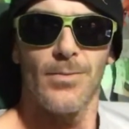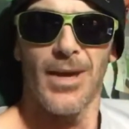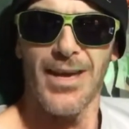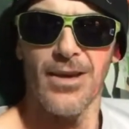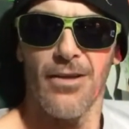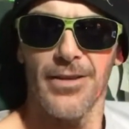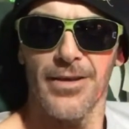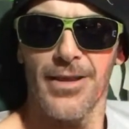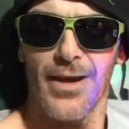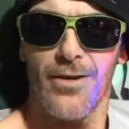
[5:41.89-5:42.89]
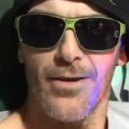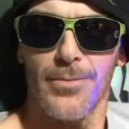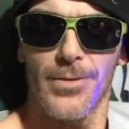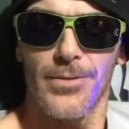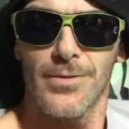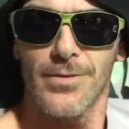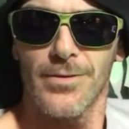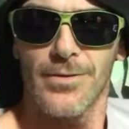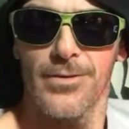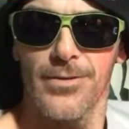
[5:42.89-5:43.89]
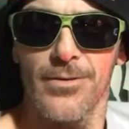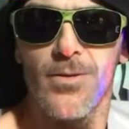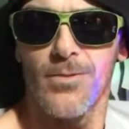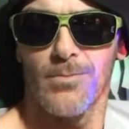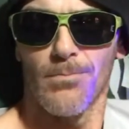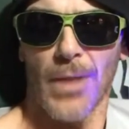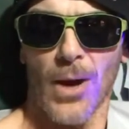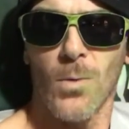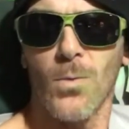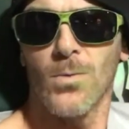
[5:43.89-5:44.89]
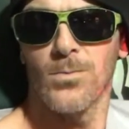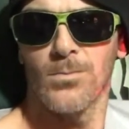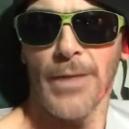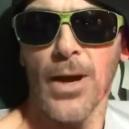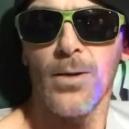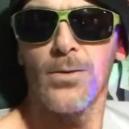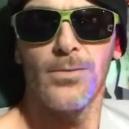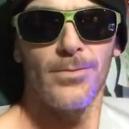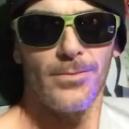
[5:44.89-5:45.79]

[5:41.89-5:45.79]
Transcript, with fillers: Hey, y'all hear that harp? Bow, bow.